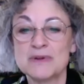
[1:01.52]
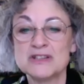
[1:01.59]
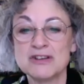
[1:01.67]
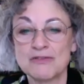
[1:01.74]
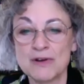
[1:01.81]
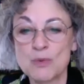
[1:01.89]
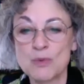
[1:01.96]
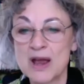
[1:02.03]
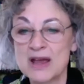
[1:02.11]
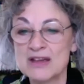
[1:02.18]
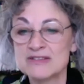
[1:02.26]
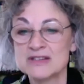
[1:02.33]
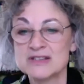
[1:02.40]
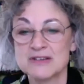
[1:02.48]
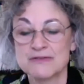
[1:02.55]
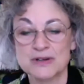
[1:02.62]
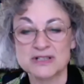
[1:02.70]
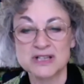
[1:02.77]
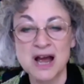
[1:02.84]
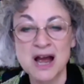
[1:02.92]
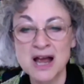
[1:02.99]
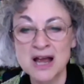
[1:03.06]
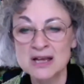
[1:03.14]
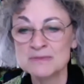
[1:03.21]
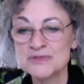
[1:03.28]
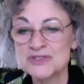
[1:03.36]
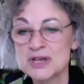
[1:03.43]
different ways at different
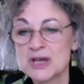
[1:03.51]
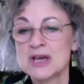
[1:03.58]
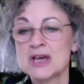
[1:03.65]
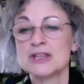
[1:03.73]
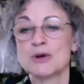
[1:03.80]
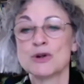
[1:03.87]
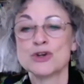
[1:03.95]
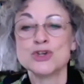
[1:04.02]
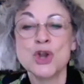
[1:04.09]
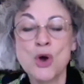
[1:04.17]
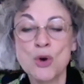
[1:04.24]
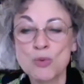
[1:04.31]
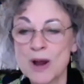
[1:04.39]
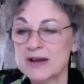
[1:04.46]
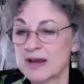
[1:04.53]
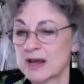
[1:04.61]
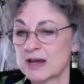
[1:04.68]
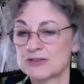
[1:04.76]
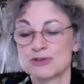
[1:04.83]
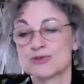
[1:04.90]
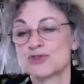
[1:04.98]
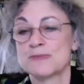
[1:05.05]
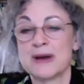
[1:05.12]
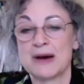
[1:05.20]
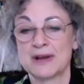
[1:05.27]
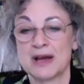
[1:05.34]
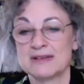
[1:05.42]
times. There are no right answers
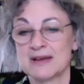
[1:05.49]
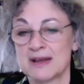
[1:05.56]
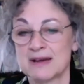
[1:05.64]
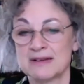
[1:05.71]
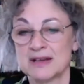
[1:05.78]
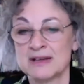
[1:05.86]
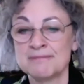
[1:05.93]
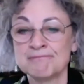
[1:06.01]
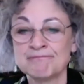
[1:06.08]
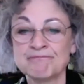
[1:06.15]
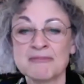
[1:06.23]
about identity.